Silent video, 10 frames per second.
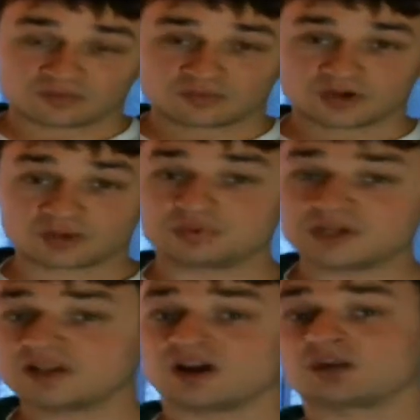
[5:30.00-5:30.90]

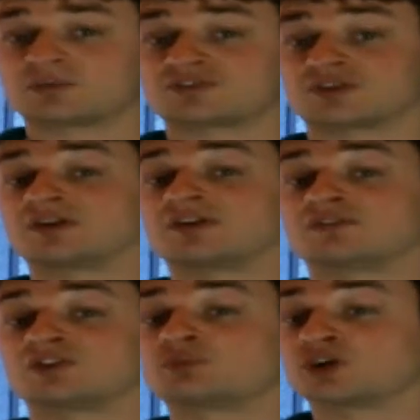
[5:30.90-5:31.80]
Completely arbitrary for
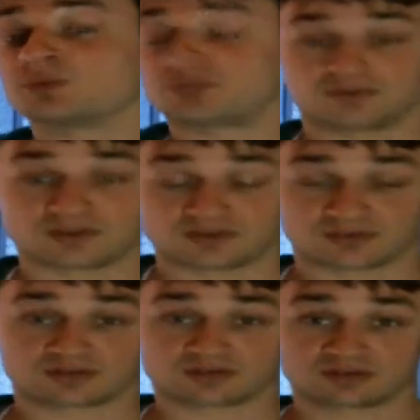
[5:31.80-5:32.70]
the purpose of this.
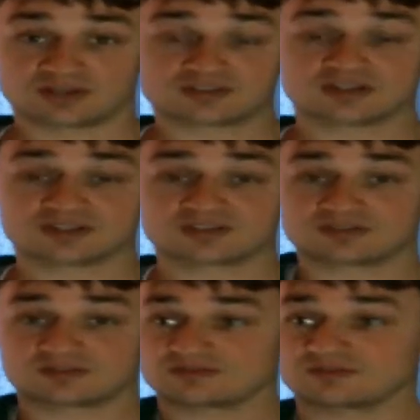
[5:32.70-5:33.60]
It's
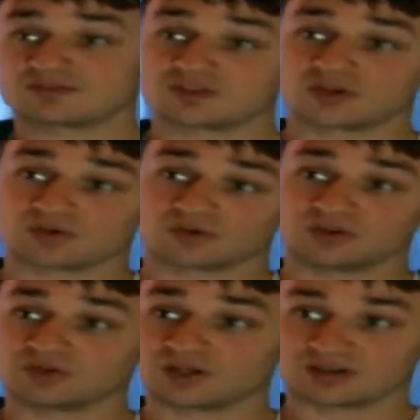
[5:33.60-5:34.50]
just so
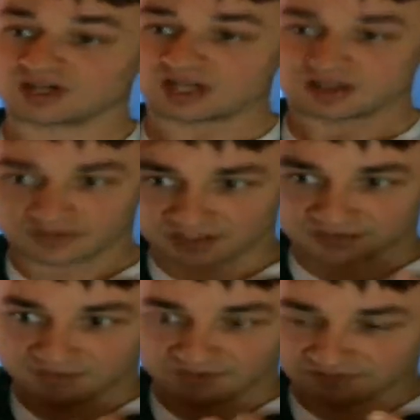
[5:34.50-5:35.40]
you can kind of like
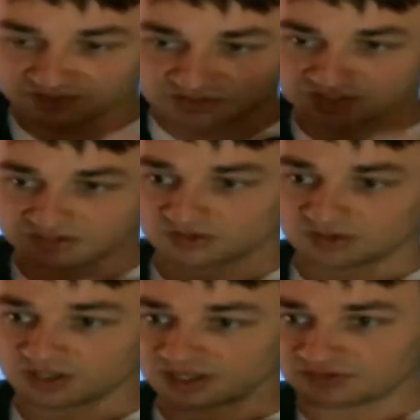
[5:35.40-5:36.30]
envision.
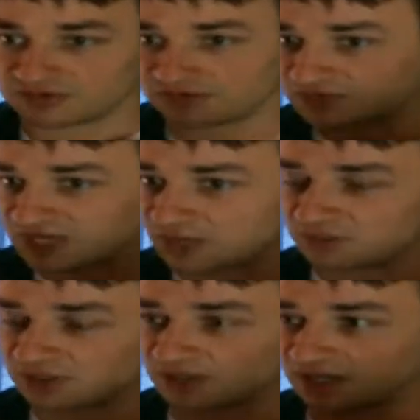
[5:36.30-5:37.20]
Okay, so this is what's
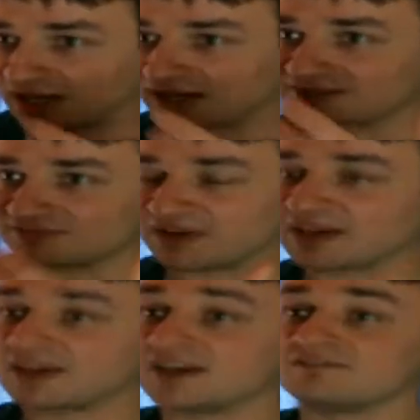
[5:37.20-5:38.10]
happening. I
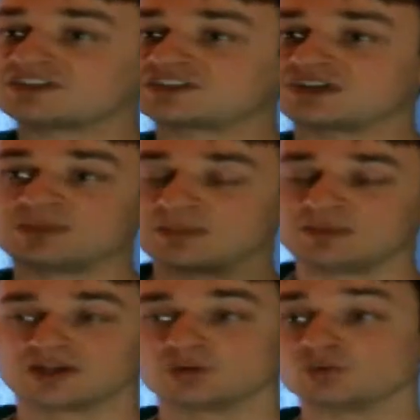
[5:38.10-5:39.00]
can envision a baby
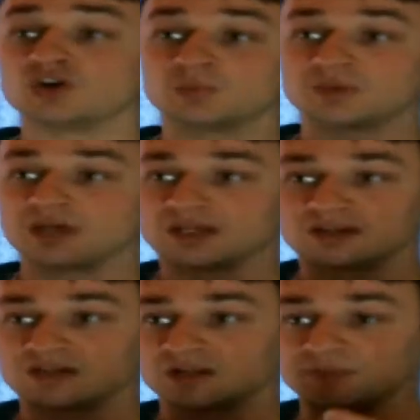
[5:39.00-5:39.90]
in a womb and
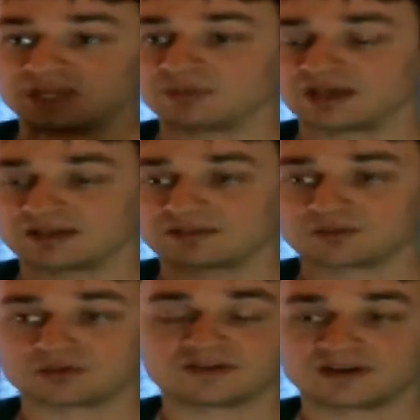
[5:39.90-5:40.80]
a baby at
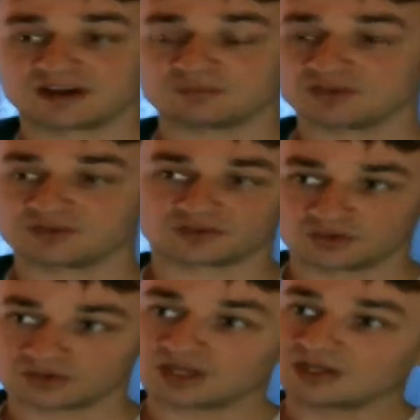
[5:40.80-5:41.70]
35 months years
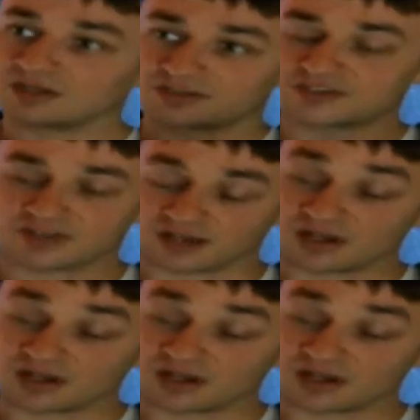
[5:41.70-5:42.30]
old. Just to that.